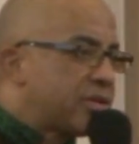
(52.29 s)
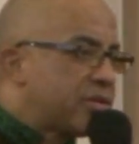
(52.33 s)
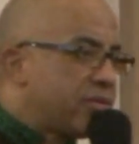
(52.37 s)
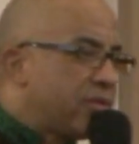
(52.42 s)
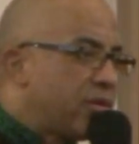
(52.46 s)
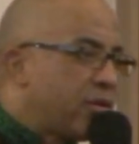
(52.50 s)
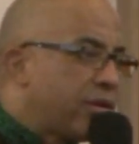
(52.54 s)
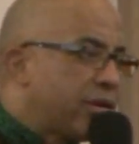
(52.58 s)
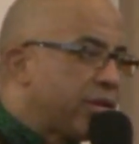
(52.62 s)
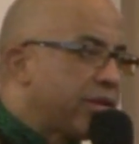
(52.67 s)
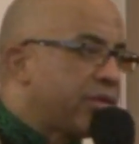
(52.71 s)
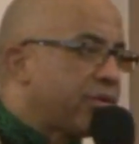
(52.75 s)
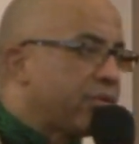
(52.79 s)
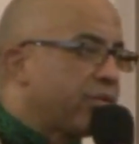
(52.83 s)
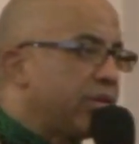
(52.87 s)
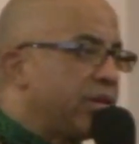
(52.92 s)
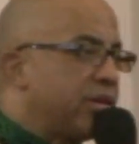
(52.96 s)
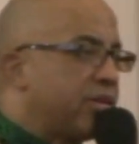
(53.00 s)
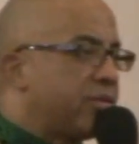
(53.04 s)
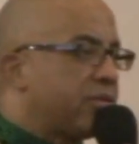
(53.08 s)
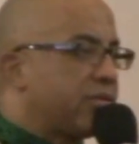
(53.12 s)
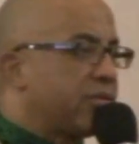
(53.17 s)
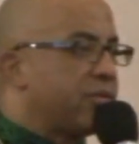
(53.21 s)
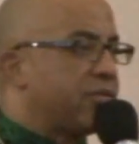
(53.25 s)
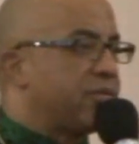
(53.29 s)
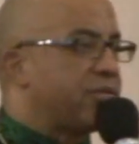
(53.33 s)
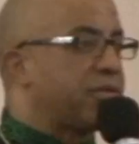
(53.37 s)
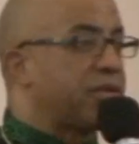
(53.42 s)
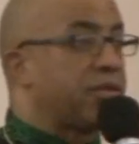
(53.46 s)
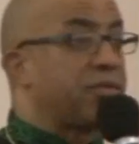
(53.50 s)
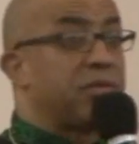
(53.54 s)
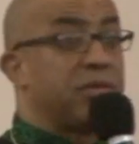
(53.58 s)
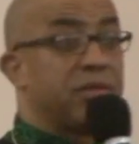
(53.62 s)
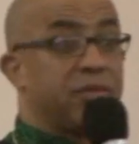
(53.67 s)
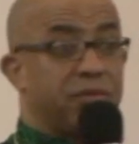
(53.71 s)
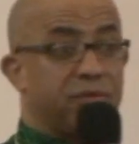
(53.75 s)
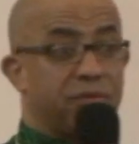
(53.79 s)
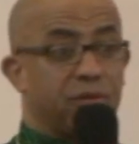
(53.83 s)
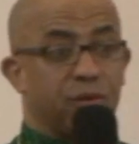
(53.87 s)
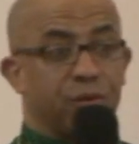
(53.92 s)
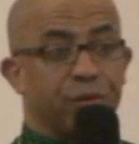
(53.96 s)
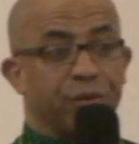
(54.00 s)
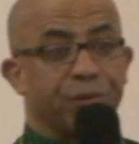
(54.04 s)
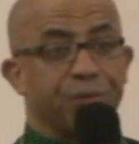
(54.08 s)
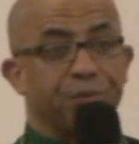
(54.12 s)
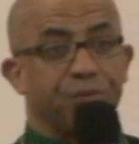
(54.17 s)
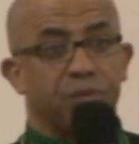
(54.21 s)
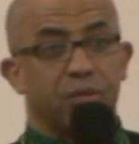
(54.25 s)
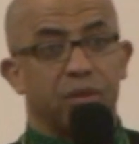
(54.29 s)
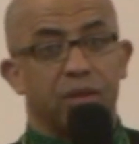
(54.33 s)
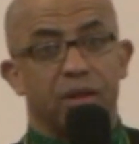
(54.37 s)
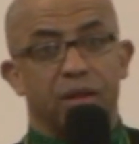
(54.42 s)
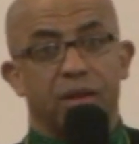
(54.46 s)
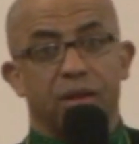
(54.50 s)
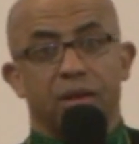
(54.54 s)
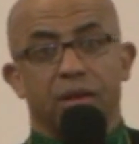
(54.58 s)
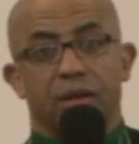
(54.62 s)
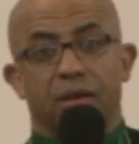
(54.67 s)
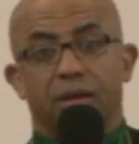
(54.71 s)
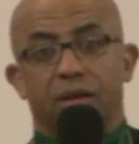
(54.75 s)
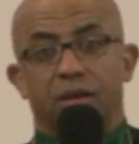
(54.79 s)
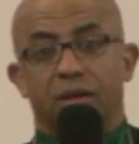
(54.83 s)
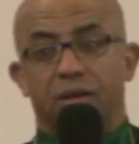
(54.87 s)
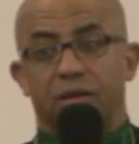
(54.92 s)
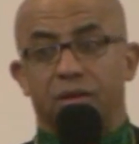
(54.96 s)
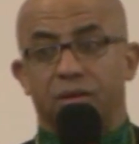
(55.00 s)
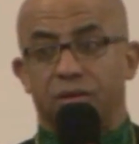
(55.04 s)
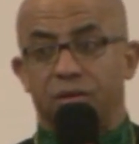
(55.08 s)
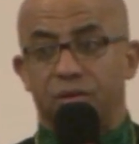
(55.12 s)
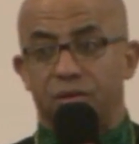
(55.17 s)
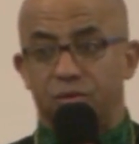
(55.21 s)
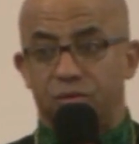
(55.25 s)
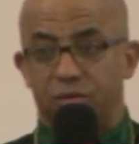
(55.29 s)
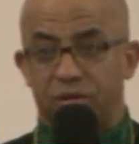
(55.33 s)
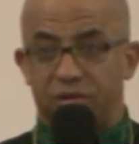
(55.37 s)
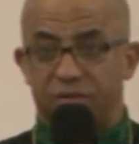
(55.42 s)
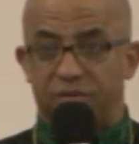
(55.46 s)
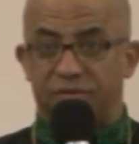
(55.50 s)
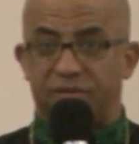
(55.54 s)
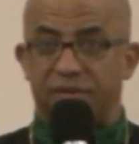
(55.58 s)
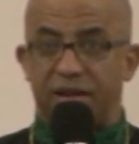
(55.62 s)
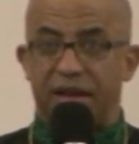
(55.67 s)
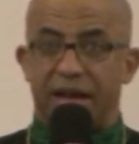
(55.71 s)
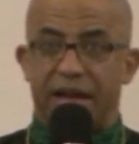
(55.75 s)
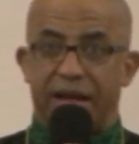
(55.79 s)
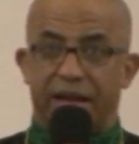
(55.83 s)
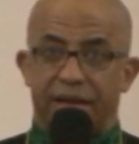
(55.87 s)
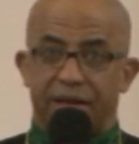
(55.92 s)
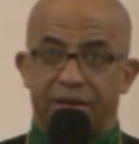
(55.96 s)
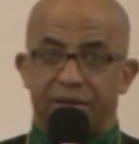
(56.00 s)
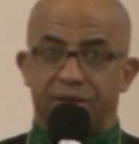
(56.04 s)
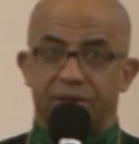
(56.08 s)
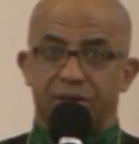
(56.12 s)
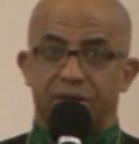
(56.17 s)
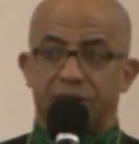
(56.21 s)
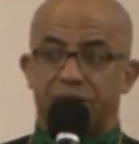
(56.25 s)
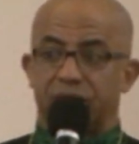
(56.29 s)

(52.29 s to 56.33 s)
43 through 54. You will find